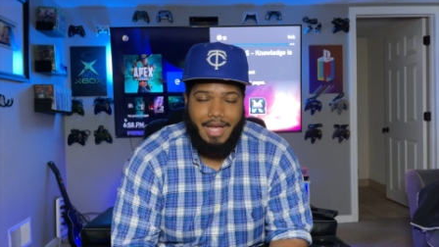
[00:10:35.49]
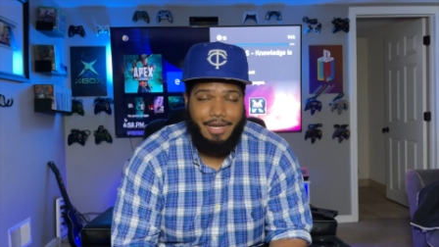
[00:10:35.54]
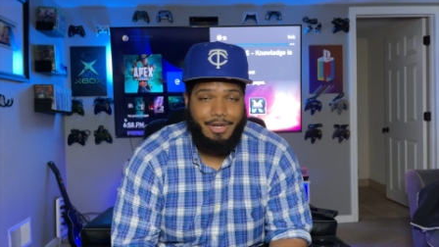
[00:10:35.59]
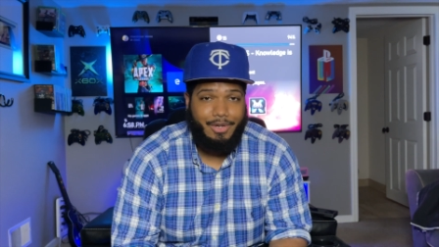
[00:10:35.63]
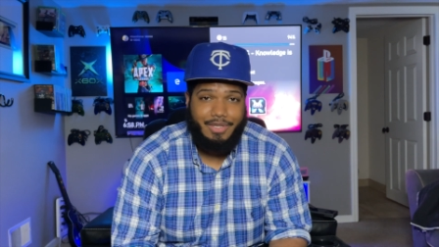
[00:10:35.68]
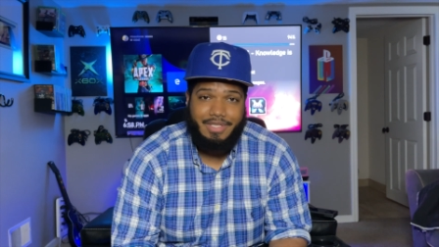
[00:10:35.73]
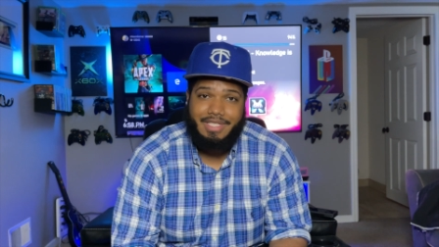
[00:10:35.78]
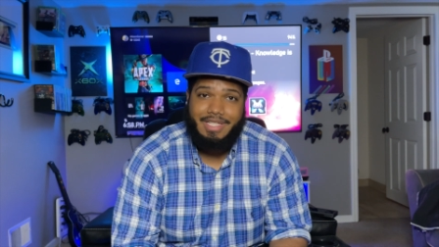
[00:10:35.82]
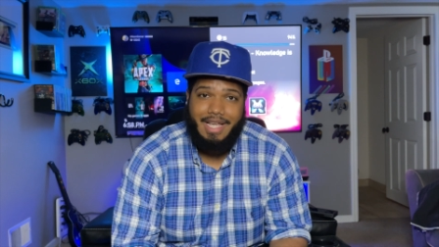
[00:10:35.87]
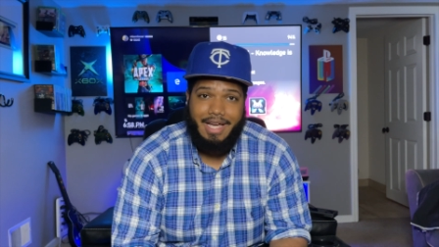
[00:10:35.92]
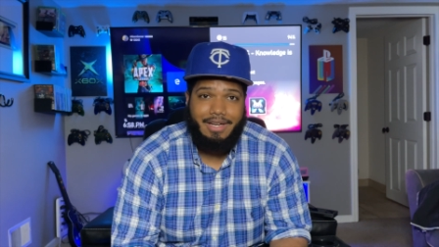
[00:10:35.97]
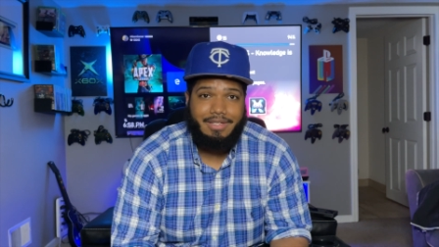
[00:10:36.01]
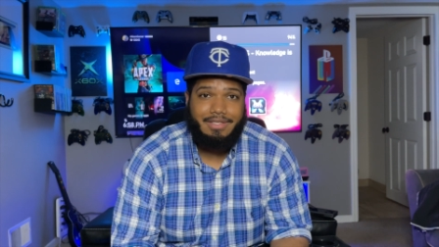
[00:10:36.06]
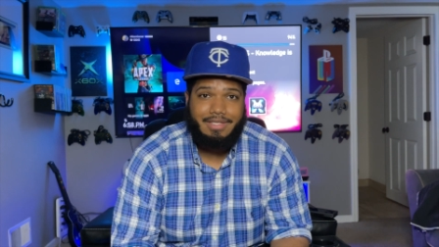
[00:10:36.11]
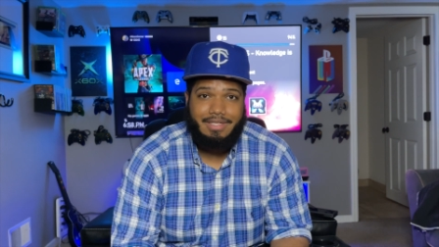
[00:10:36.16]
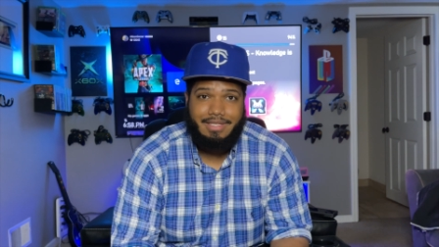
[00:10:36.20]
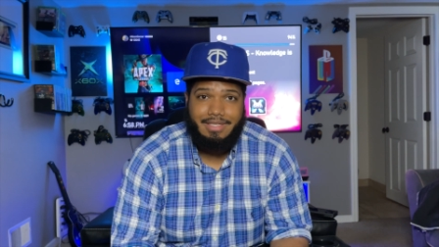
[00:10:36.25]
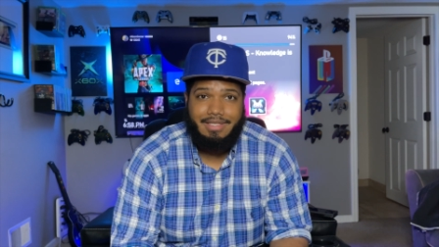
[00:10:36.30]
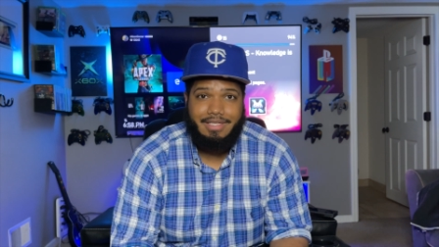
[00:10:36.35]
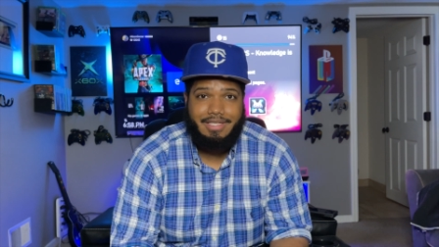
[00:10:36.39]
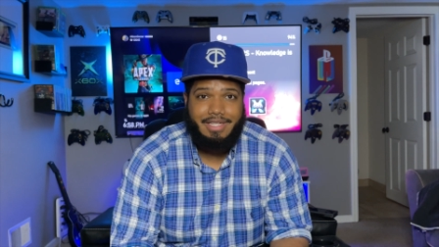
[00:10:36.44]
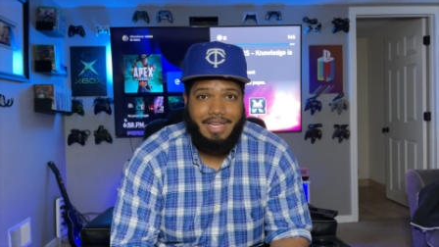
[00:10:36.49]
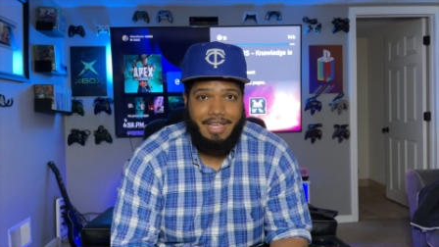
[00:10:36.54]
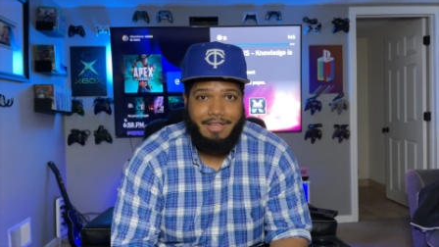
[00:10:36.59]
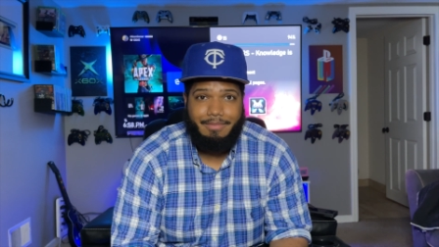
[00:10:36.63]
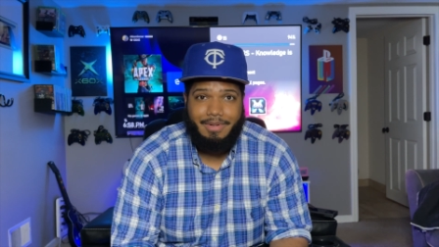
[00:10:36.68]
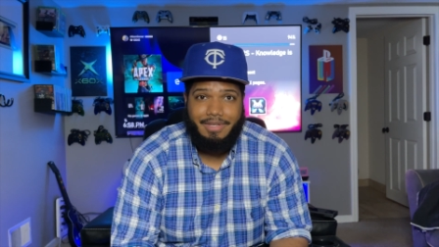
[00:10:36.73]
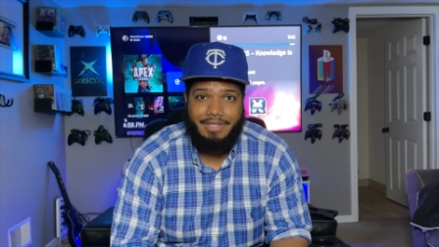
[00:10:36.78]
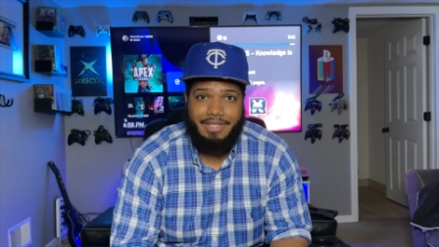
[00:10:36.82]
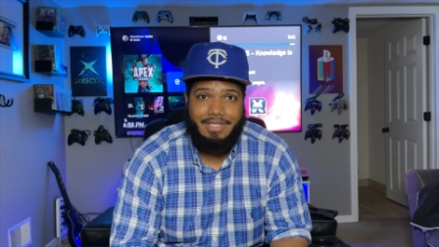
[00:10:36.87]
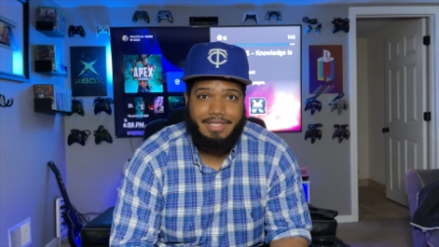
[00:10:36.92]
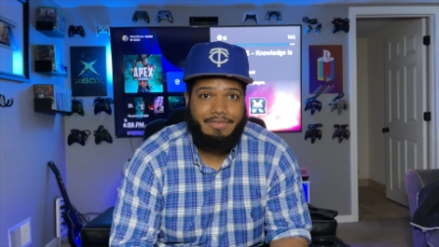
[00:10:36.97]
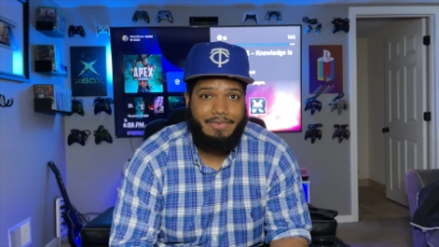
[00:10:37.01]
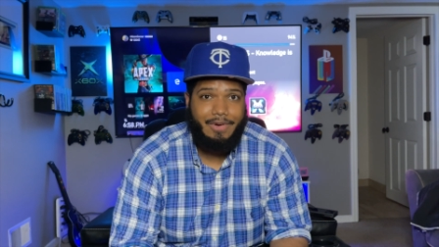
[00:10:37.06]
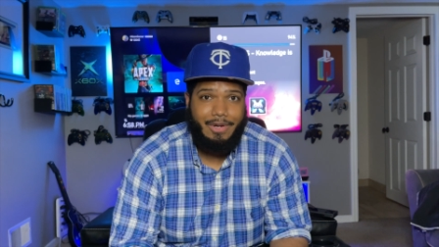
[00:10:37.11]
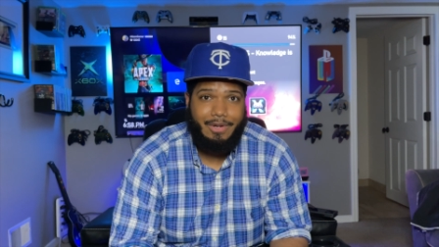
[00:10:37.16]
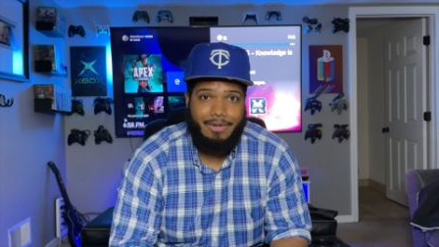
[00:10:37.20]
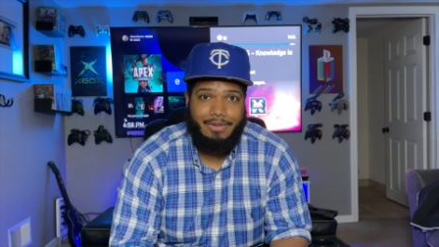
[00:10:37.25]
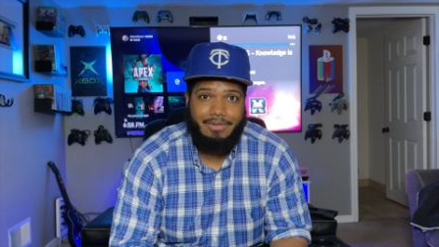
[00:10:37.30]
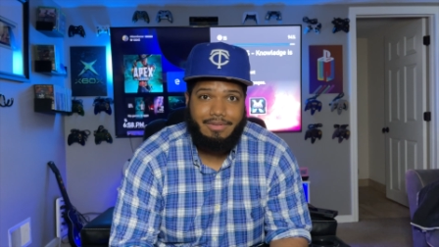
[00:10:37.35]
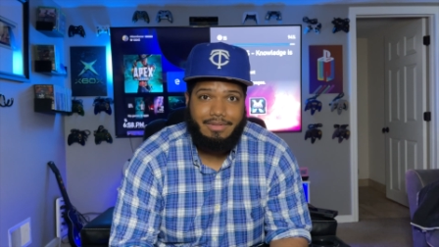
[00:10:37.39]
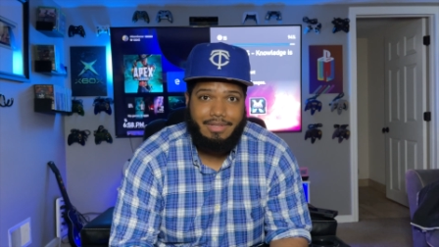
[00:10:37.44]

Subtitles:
I know it sounds cliche, but this phone